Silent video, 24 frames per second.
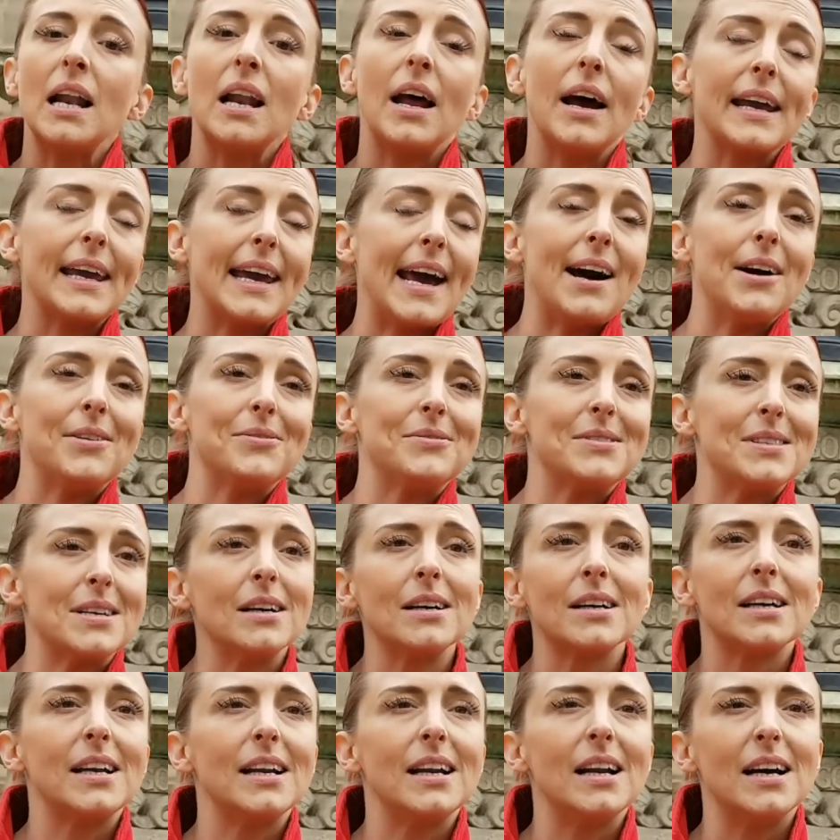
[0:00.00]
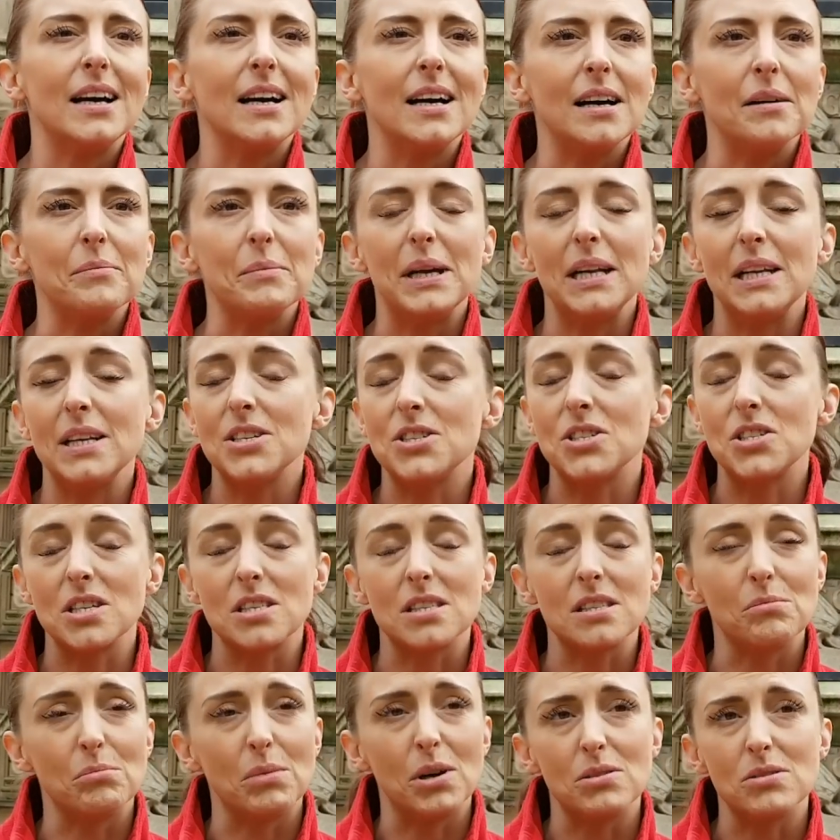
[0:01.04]
like Count Dunkula. I mean, it's
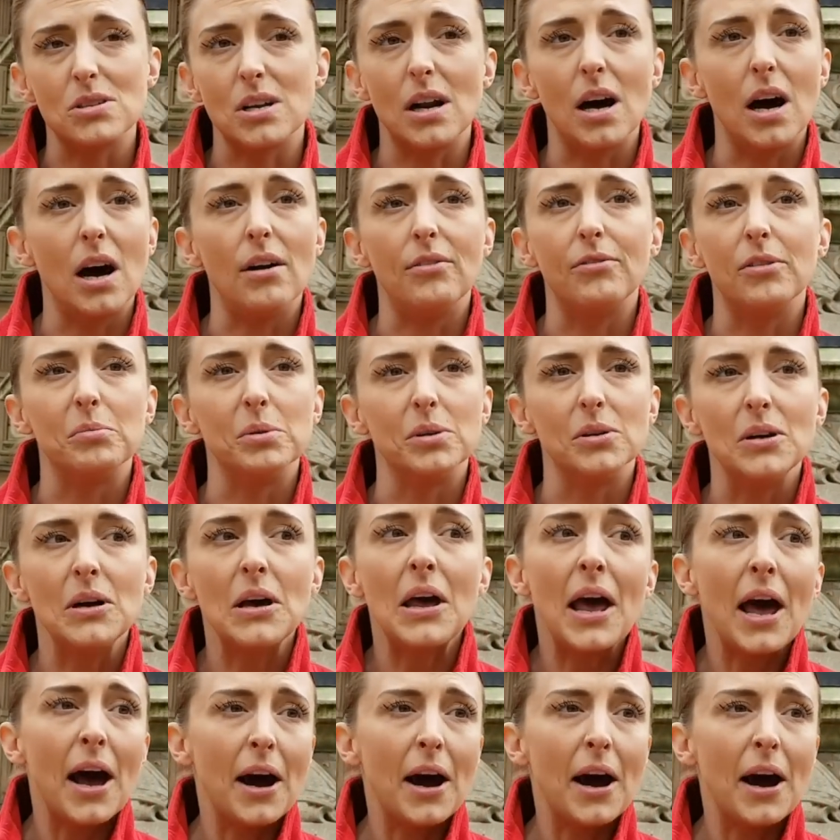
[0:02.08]
just the most laughable.